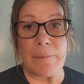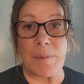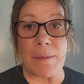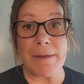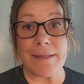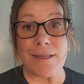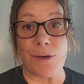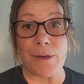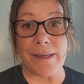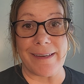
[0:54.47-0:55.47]
Maybe it's
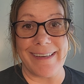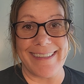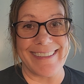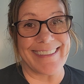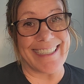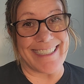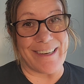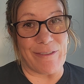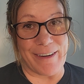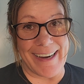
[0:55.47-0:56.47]
annoying because
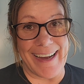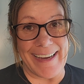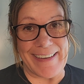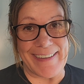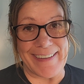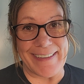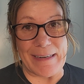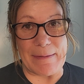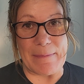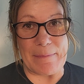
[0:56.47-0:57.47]
you forgot
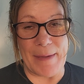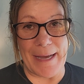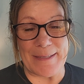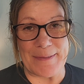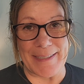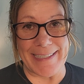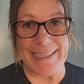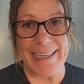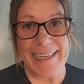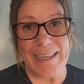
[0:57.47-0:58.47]
your
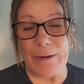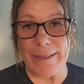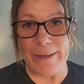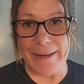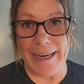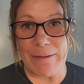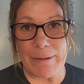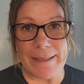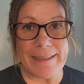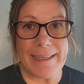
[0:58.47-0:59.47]
password or don't have
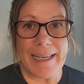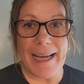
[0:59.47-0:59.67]
one.